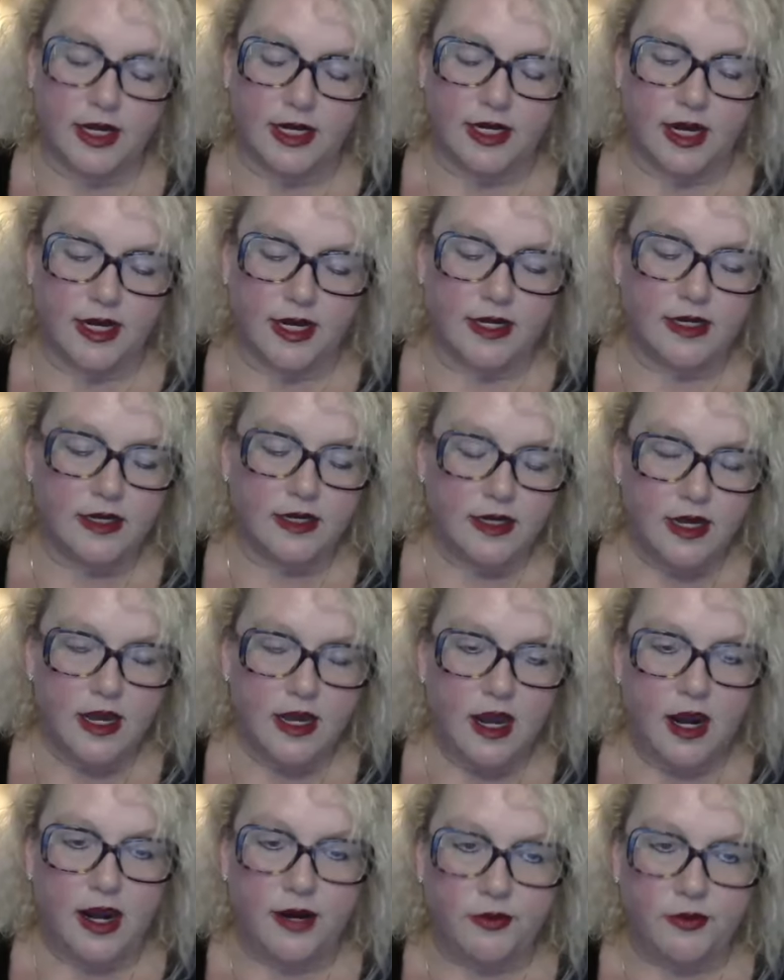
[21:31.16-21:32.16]
got it.
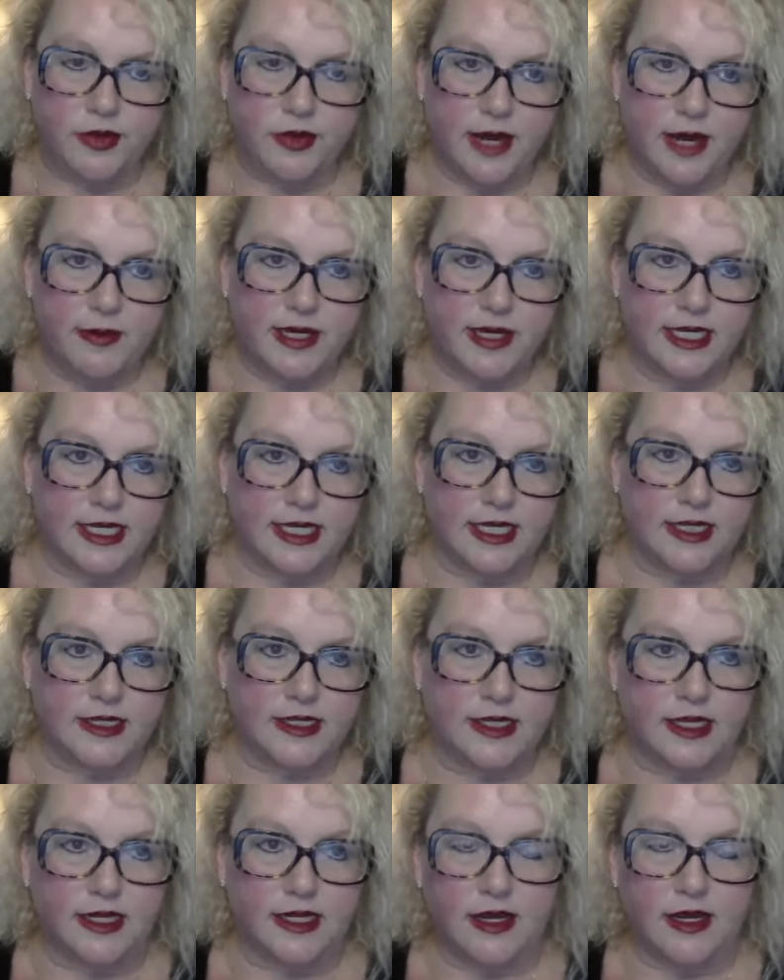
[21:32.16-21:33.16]
All right, well, that makes sense
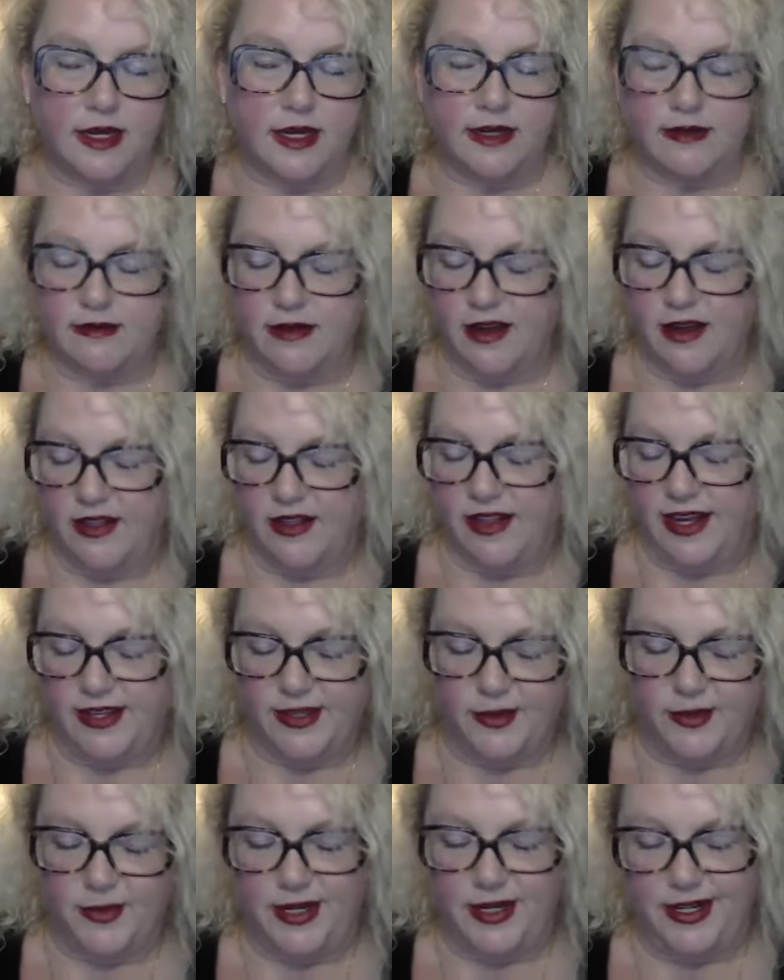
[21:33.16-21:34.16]
then. I'll ask
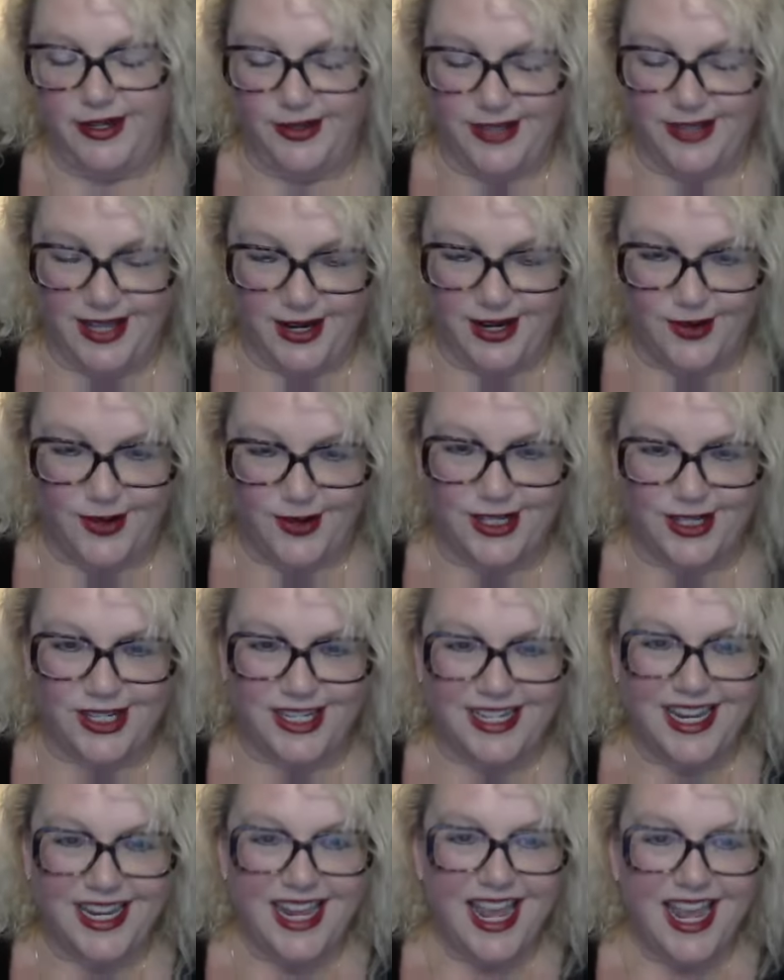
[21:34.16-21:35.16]
somebody else that
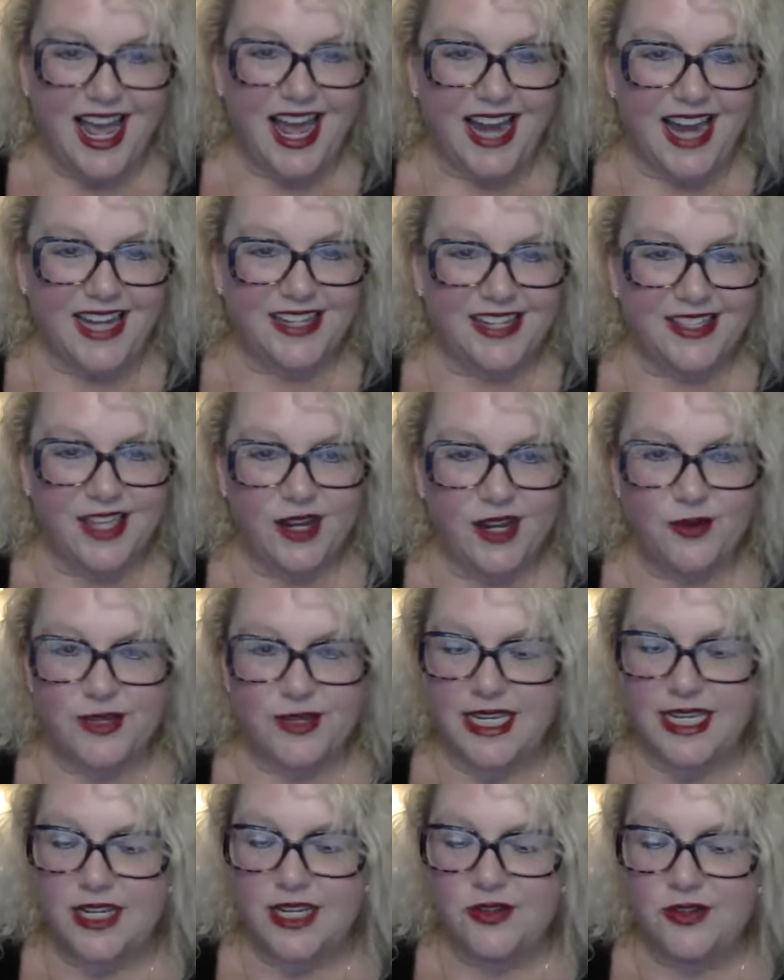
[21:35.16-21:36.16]
question. I just thought it was
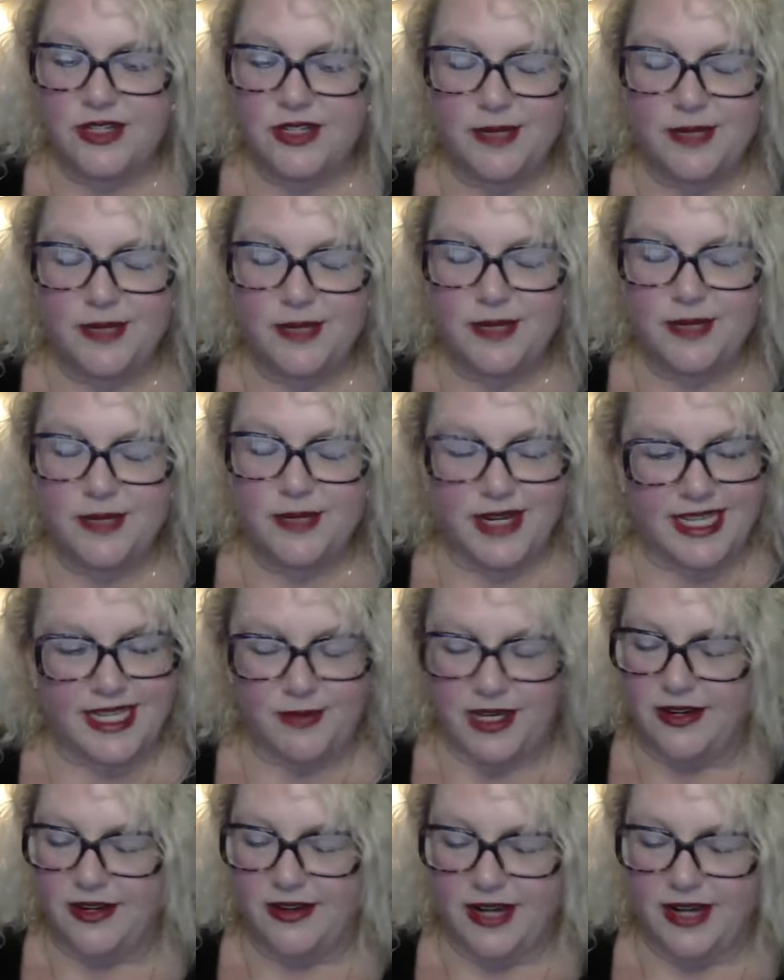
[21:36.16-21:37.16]
interesting
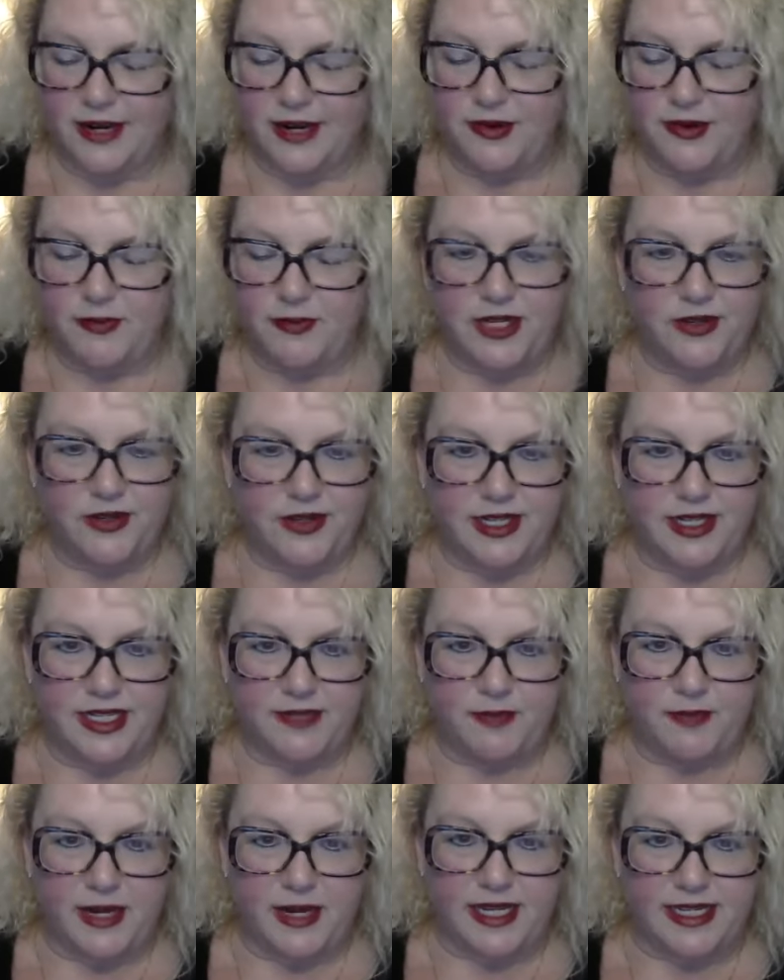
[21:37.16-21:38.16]
because I'm like, okay, we've been
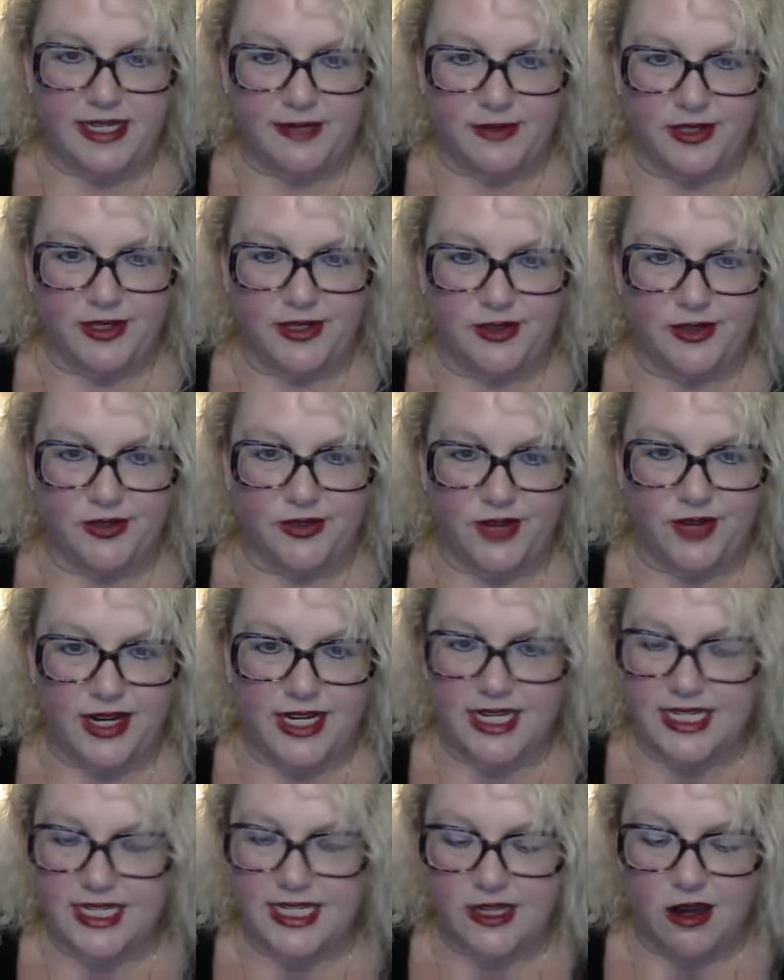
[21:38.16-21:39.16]
doing these bank statement loans,
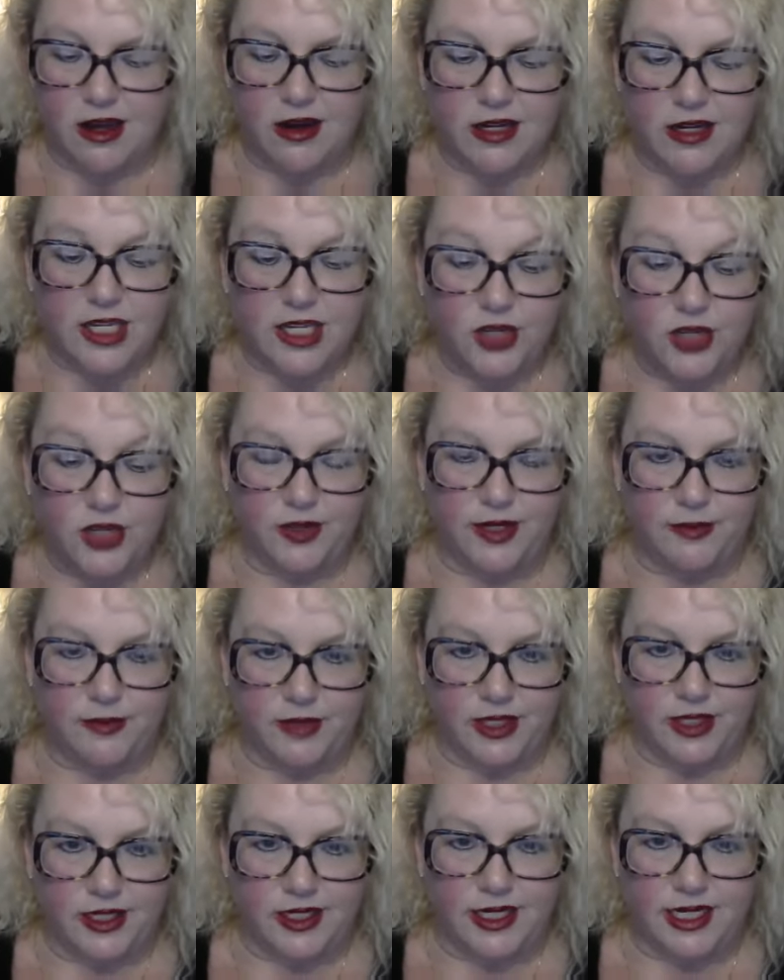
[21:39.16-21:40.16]
right? It's
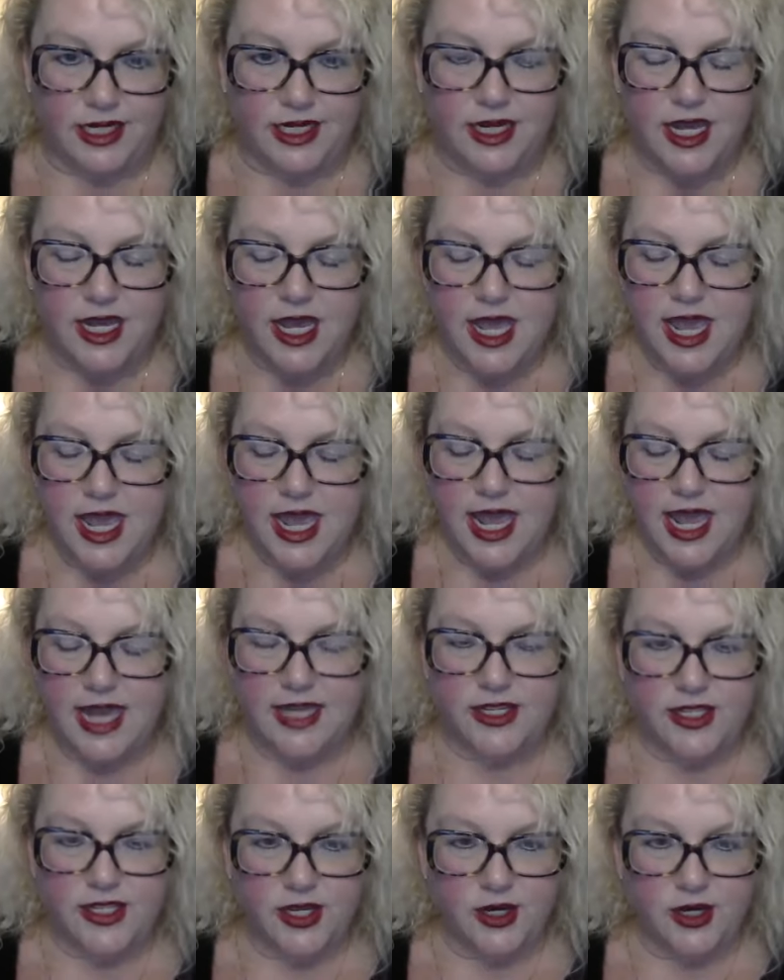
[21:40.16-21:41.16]
non-QM lending.
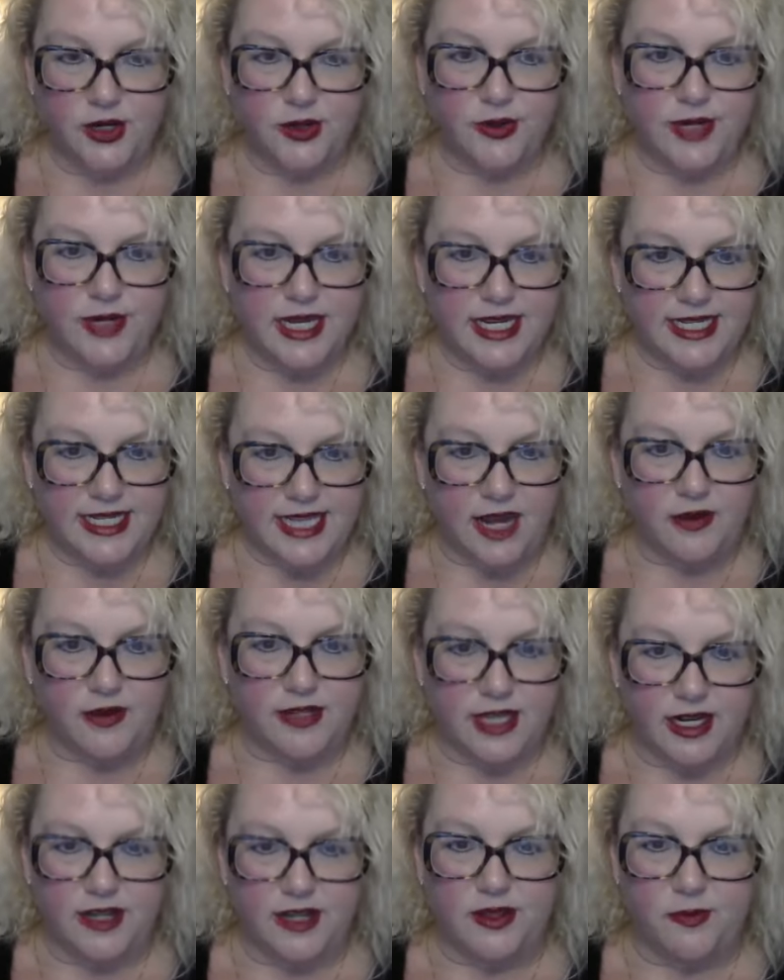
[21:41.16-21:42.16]
And so it's
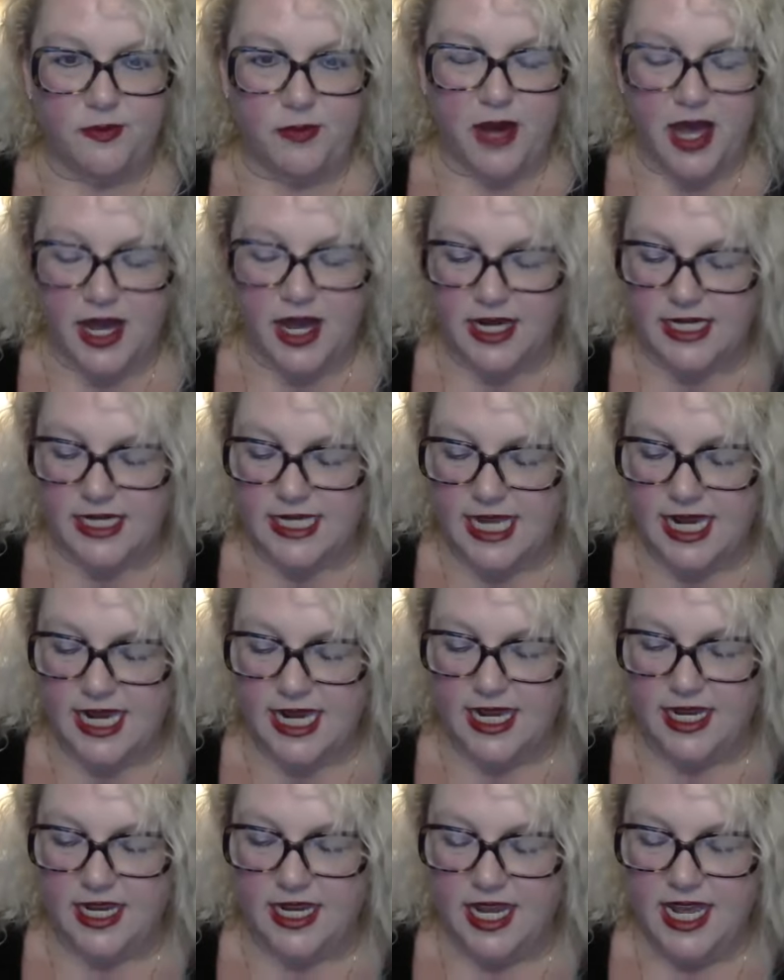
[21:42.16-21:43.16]
outside of the box.
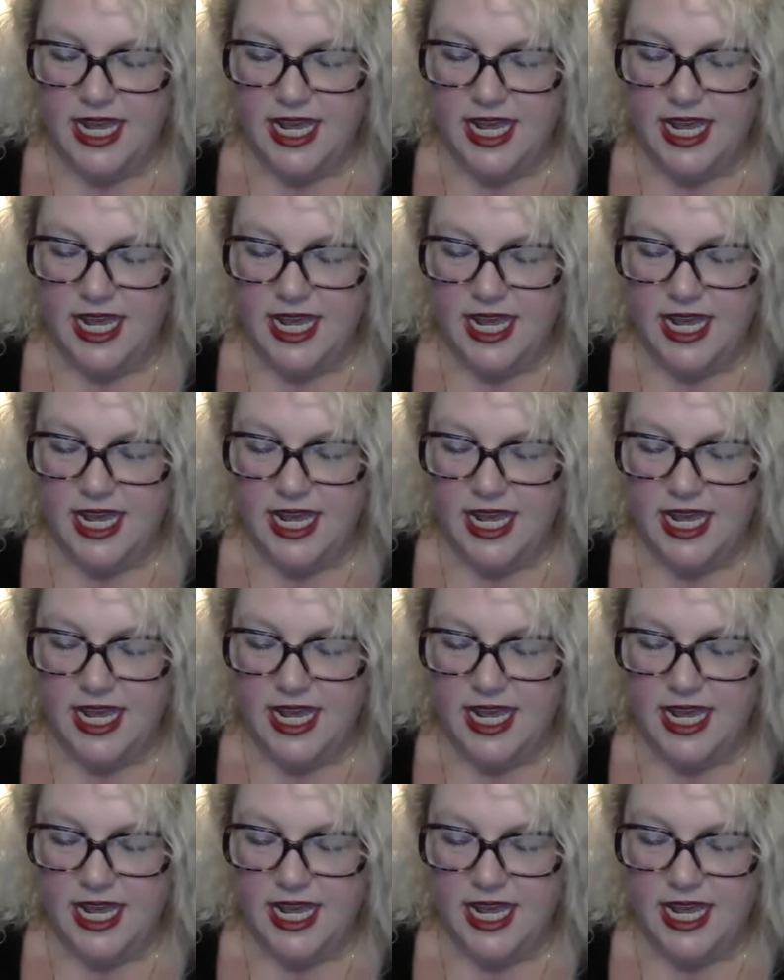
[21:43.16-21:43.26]
And